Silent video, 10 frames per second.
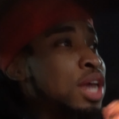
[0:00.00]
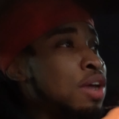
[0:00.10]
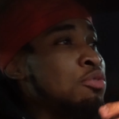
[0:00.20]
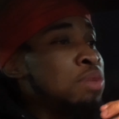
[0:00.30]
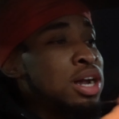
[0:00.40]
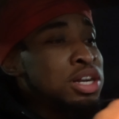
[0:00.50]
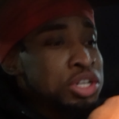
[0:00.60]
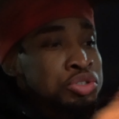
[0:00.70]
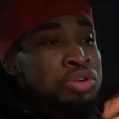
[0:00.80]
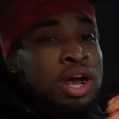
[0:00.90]
everybody to
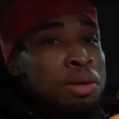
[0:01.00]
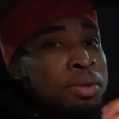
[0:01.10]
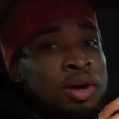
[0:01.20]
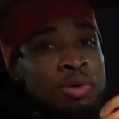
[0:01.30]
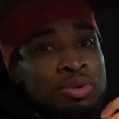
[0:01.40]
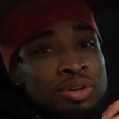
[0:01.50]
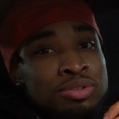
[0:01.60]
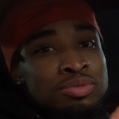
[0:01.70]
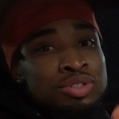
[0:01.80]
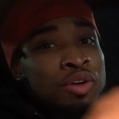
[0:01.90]
try them out,
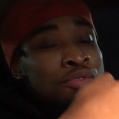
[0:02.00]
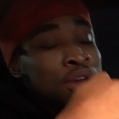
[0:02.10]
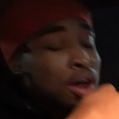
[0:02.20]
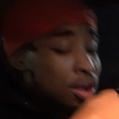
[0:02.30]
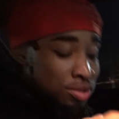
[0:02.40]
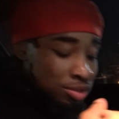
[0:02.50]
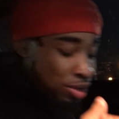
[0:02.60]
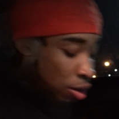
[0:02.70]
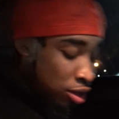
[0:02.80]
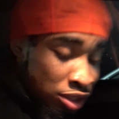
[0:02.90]
bro. So if y'all
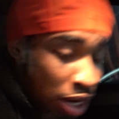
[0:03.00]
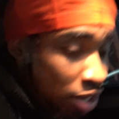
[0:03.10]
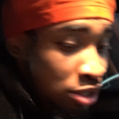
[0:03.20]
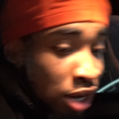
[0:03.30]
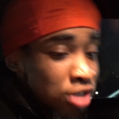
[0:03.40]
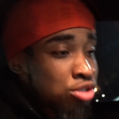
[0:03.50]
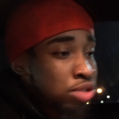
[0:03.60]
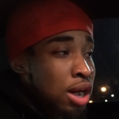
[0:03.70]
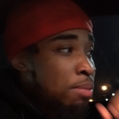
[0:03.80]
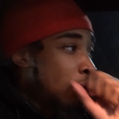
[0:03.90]
go to Shake Shack,
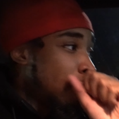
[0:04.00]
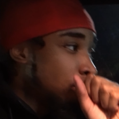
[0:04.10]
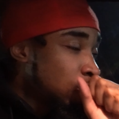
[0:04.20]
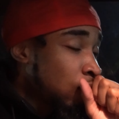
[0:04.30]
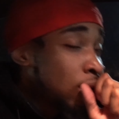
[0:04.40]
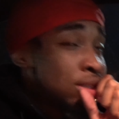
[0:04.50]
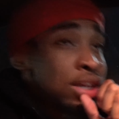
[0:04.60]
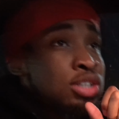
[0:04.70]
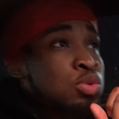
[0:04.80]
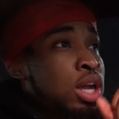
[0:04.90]
try them out.
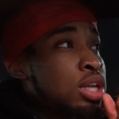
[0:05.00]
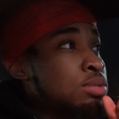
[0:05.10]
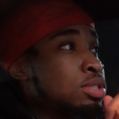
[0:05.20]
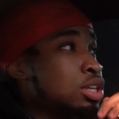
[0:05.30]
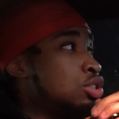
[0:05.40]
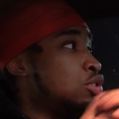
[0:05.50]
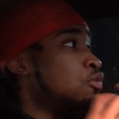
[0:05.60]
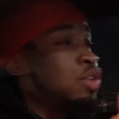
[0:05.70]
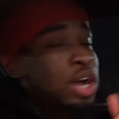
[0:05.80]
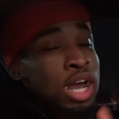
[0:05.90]
Say Swainism sent you
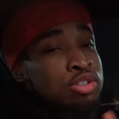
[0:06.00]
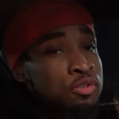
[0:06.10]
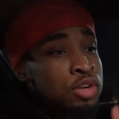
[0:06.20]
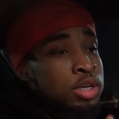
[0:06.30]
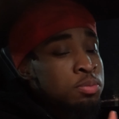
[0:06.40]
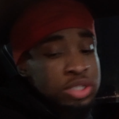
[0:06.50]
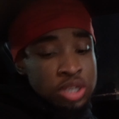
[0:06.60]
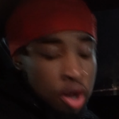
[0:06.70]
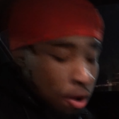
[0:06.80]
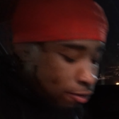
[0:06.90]
for an extra
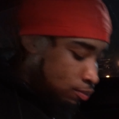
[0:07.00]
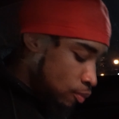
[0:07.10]
50% off.